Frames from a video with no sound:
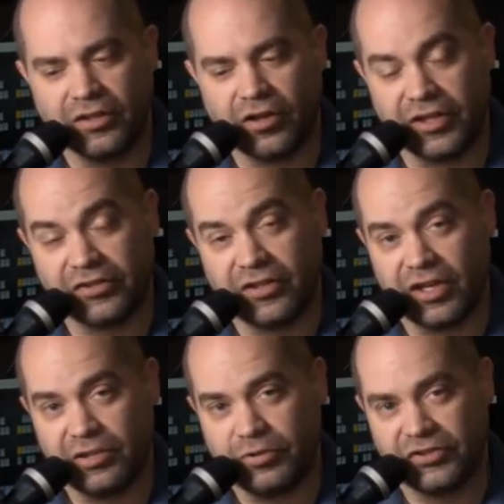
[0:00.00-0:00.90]
and all the S D
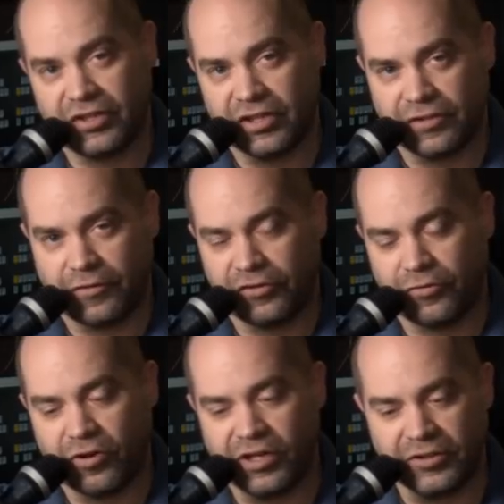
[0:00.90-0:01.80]
I inputs, they take the first
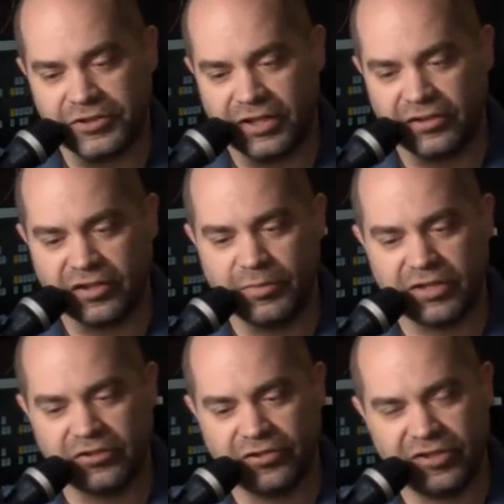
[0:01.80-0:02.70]
four audio channels and
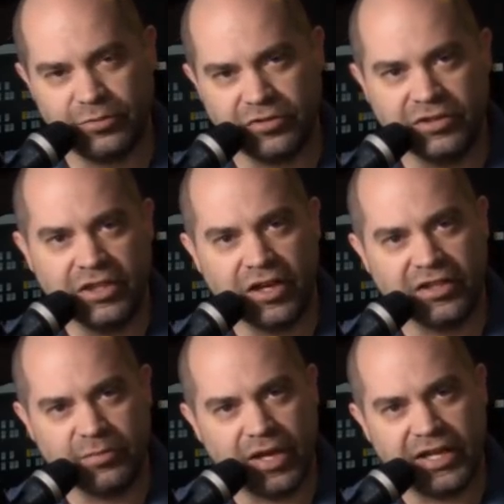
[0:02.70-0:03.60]
make those available
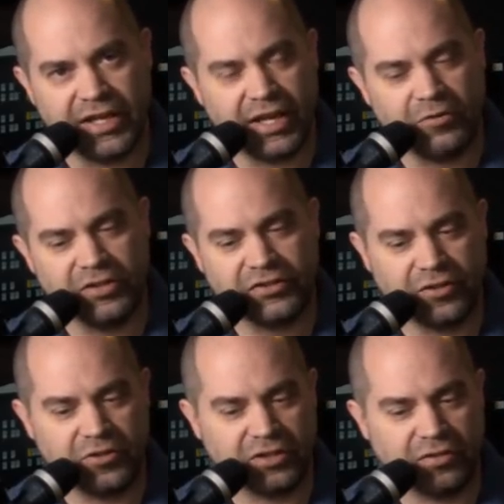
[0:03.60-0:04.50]
on the MADI out.
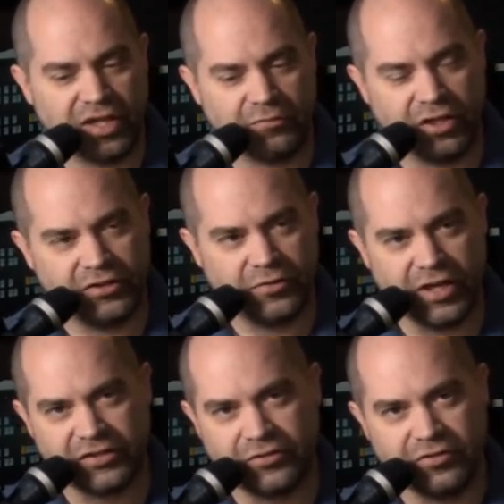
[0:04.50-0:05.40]
So you can then run it
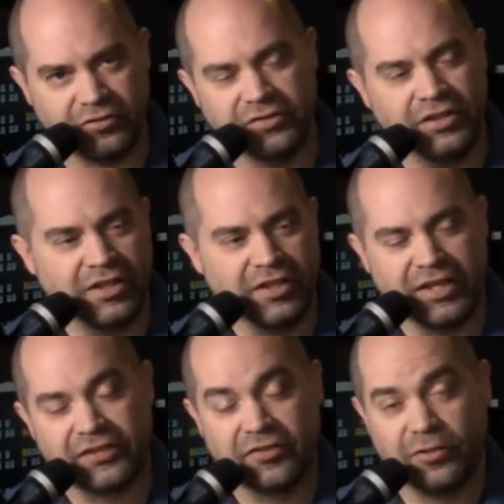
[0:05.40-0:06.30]
to external,
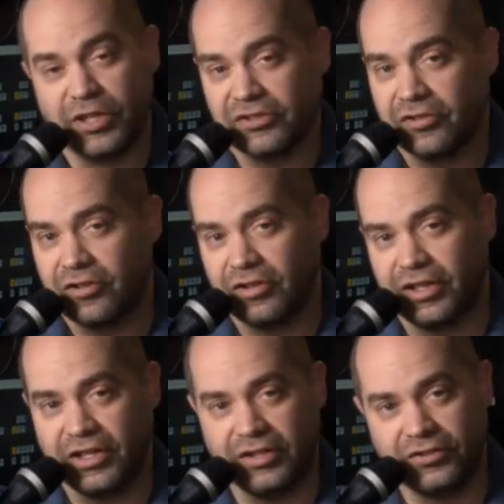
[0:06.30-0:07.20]
an external mixer
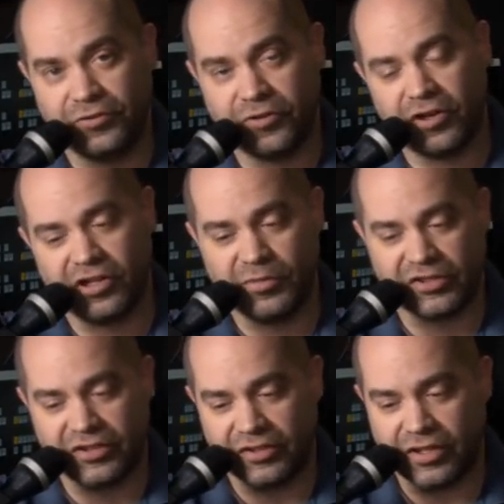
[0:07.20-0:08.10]
and do your audio
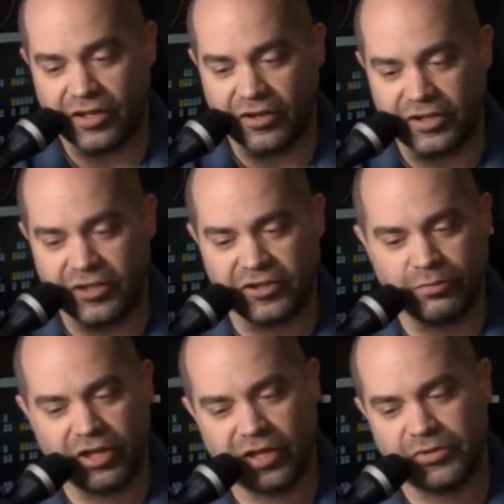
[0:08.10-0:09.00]
mixing there, and then you
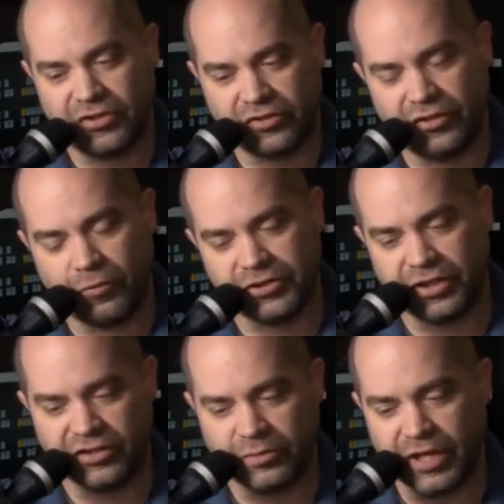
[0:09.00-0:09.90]
can bring up the sixty-four
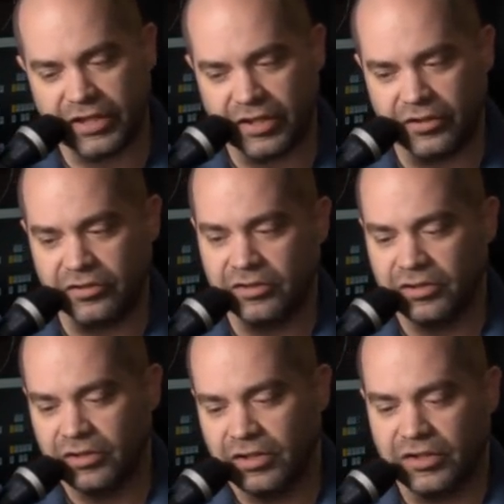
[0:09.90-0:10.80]
channels back in.
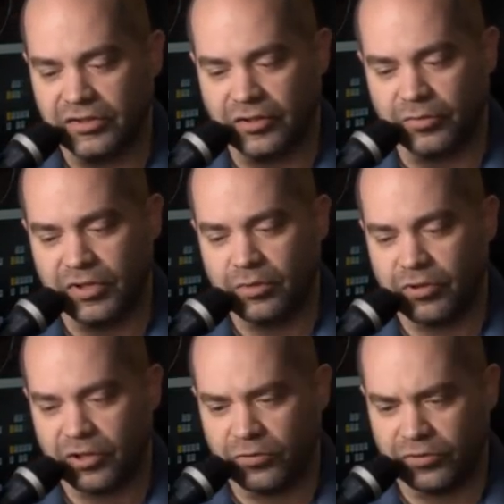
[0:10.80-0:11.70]
So
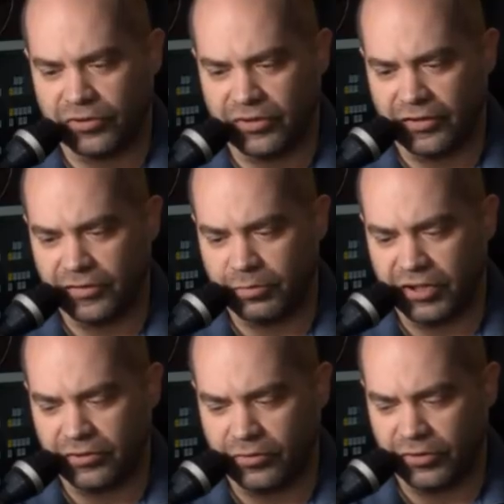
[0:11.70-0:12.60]
pretty cool stuff.
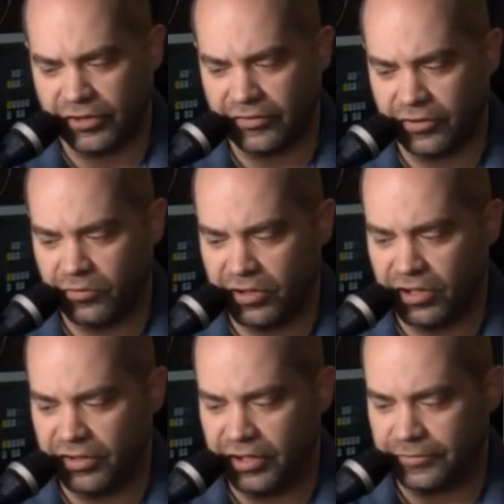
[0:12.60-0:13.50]
Pretty cool stuff going
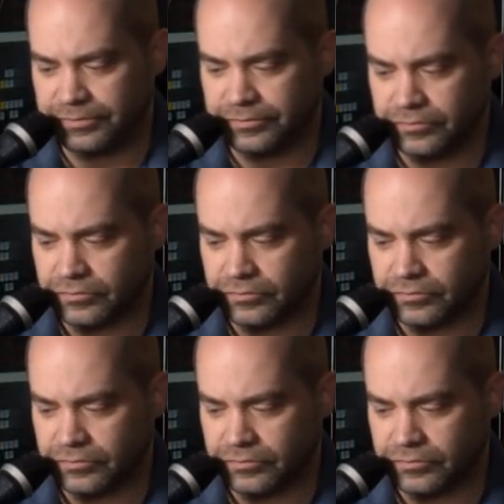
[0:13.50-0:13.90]
on there.